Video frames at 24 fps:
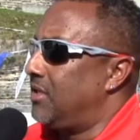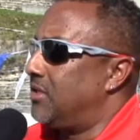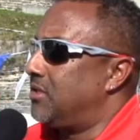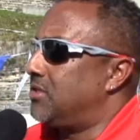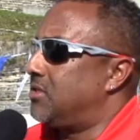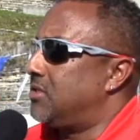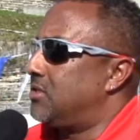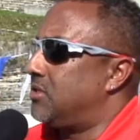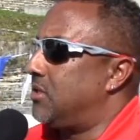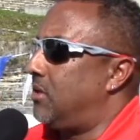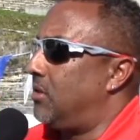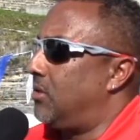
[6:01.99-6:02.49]

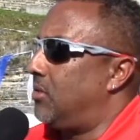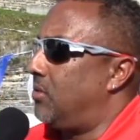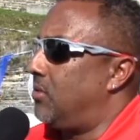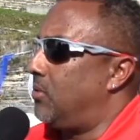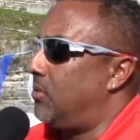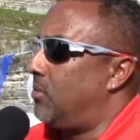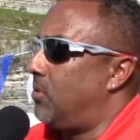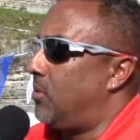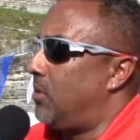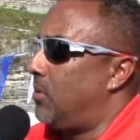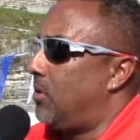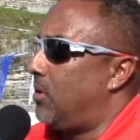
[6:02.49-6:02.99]

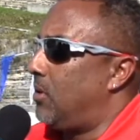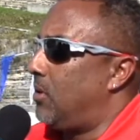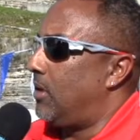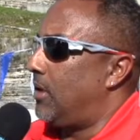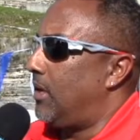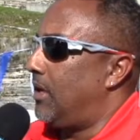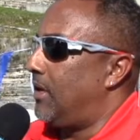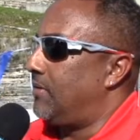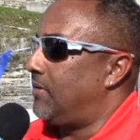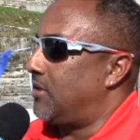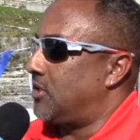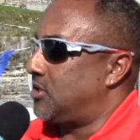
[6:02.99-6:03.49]
So
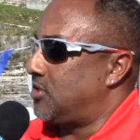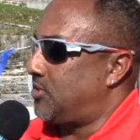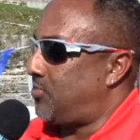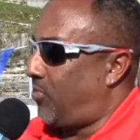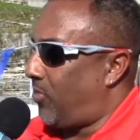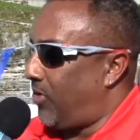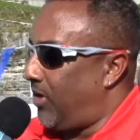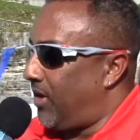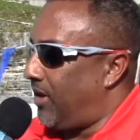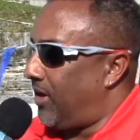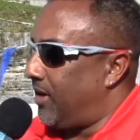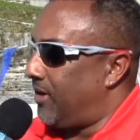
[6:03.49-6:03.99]
in the
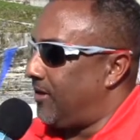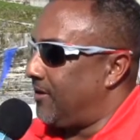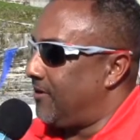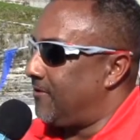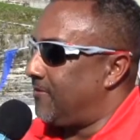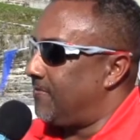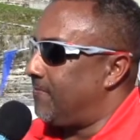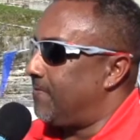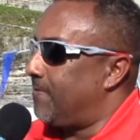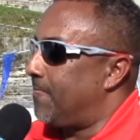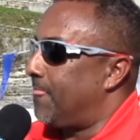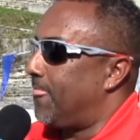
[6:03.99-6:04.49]
spring,
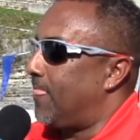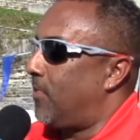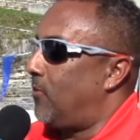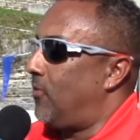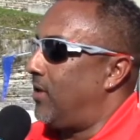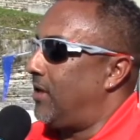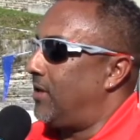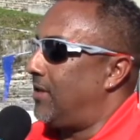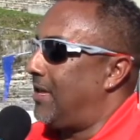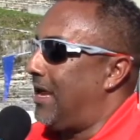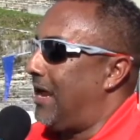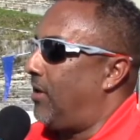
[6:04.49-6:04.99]

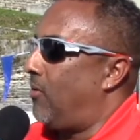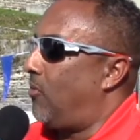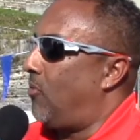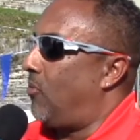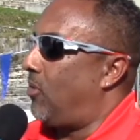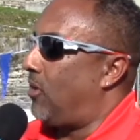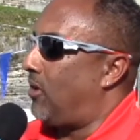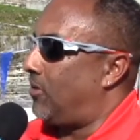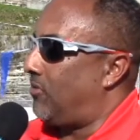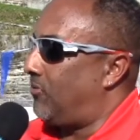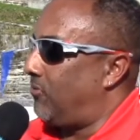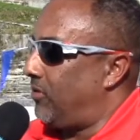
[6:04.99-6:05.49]
when that
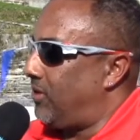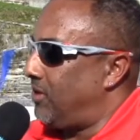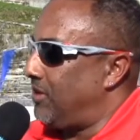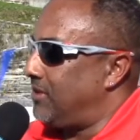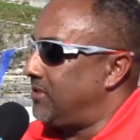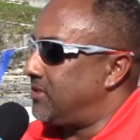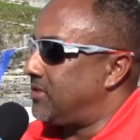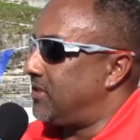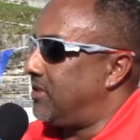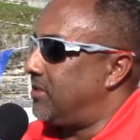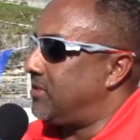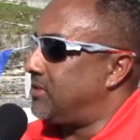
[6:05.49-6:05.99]
work really
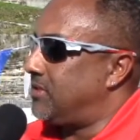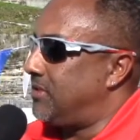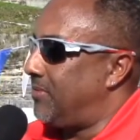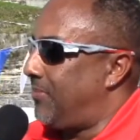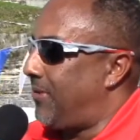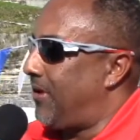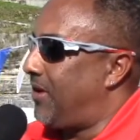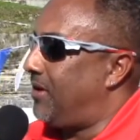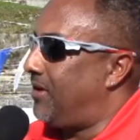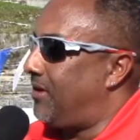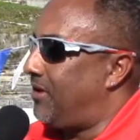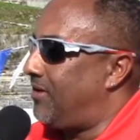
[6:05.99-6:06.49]
starts to
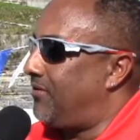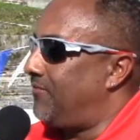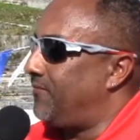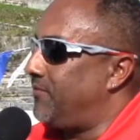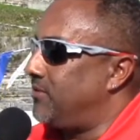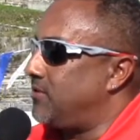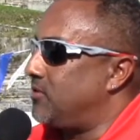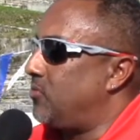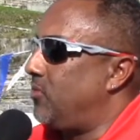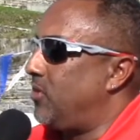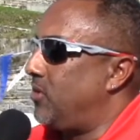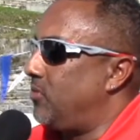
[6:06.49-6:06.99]
pay off,
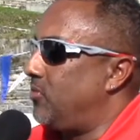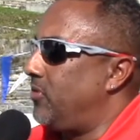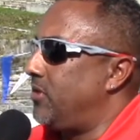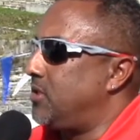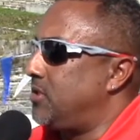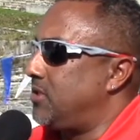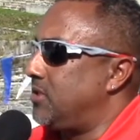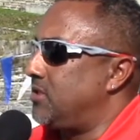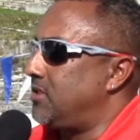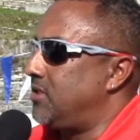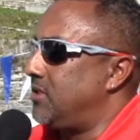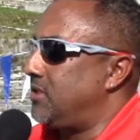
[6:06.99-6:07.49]
is when we
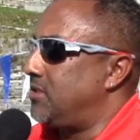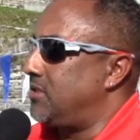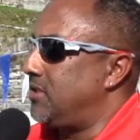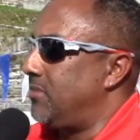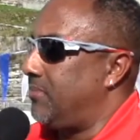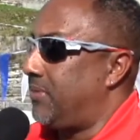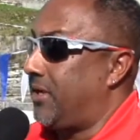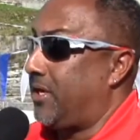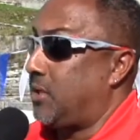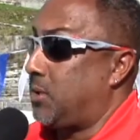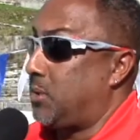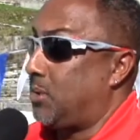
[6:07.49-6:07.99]
should see
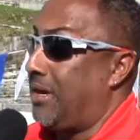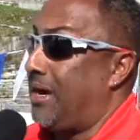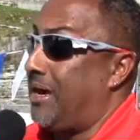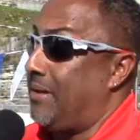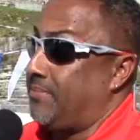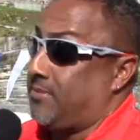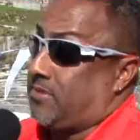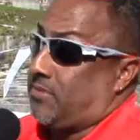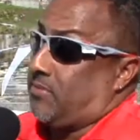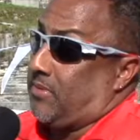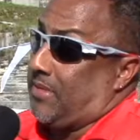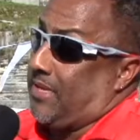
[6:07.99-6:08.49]
some big
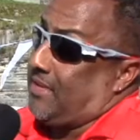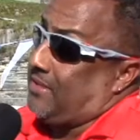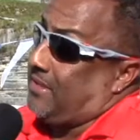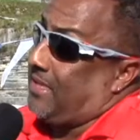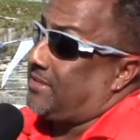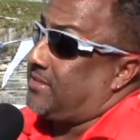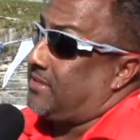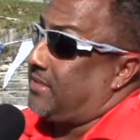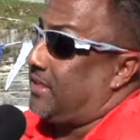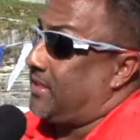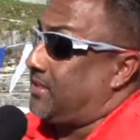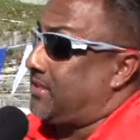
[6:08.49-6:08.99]
drops. So
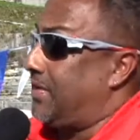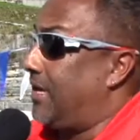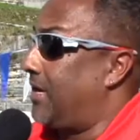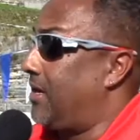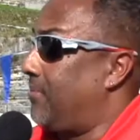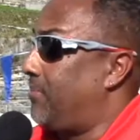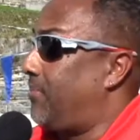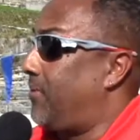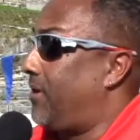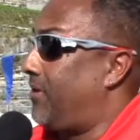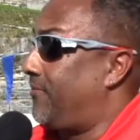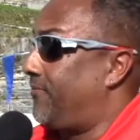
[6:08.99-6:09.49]
that's the
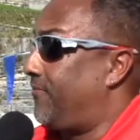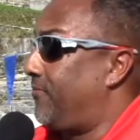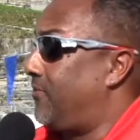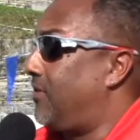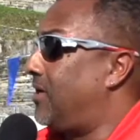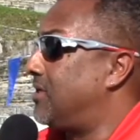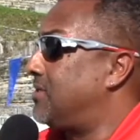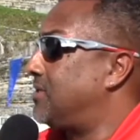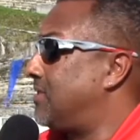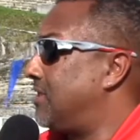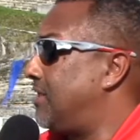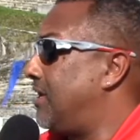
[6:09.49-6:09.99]
exciting part for
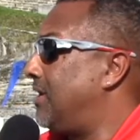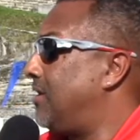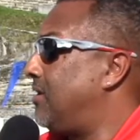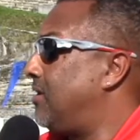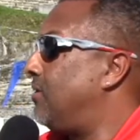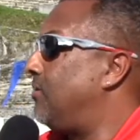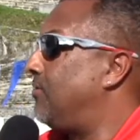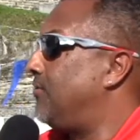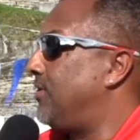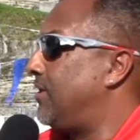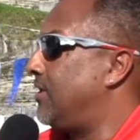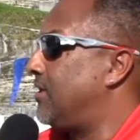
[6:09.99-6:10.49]
us, and I
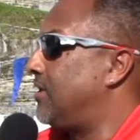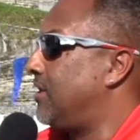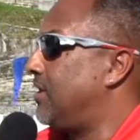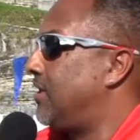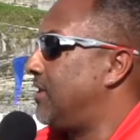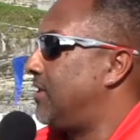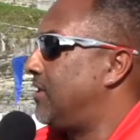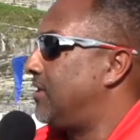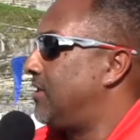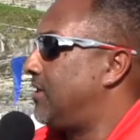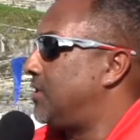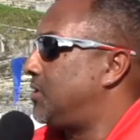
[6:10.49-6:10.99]
know
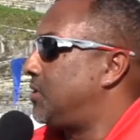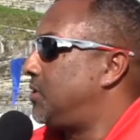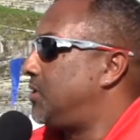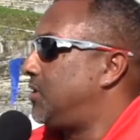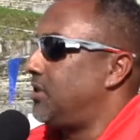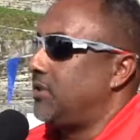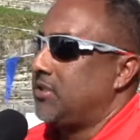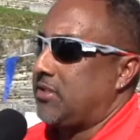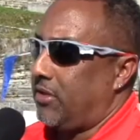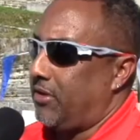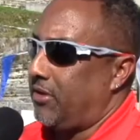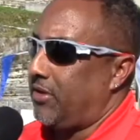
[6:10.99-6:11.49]
that
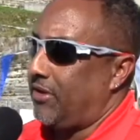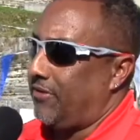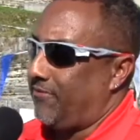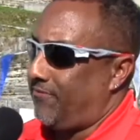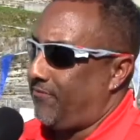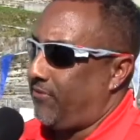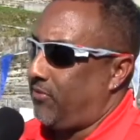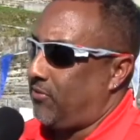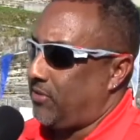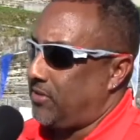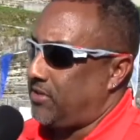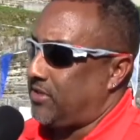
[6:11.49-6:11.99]
she's looking
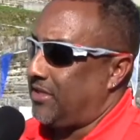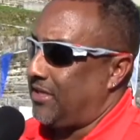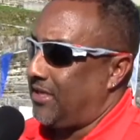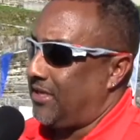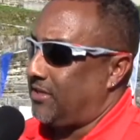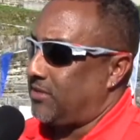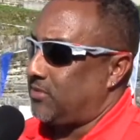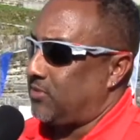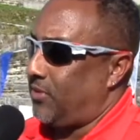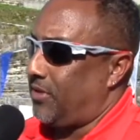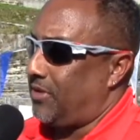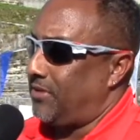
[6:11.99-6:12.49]
forward to
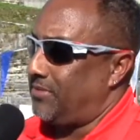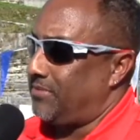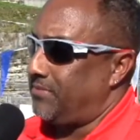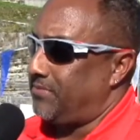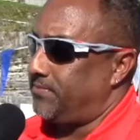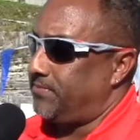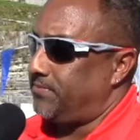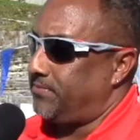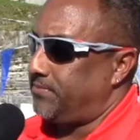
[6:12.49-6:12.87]
that as well.